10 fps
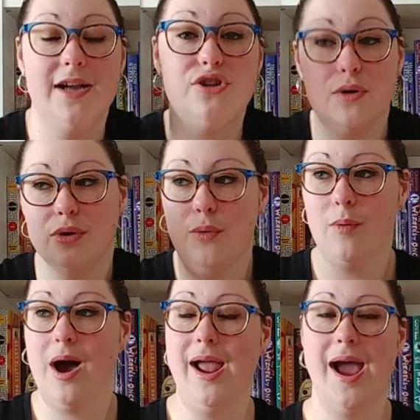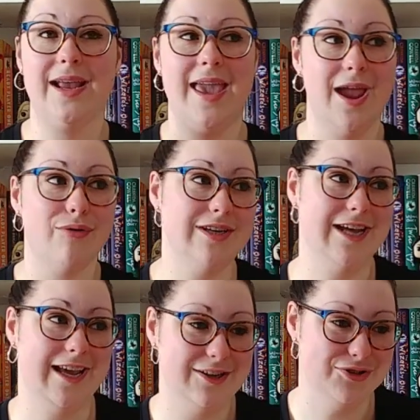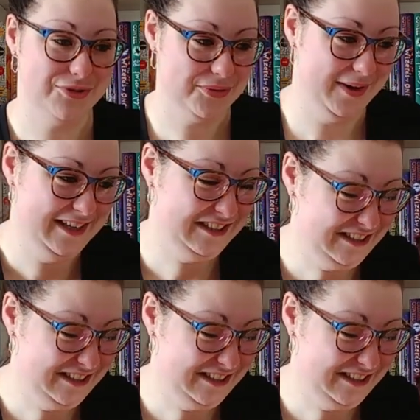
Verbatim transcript: I don't know why. I can't retain Truthwitch.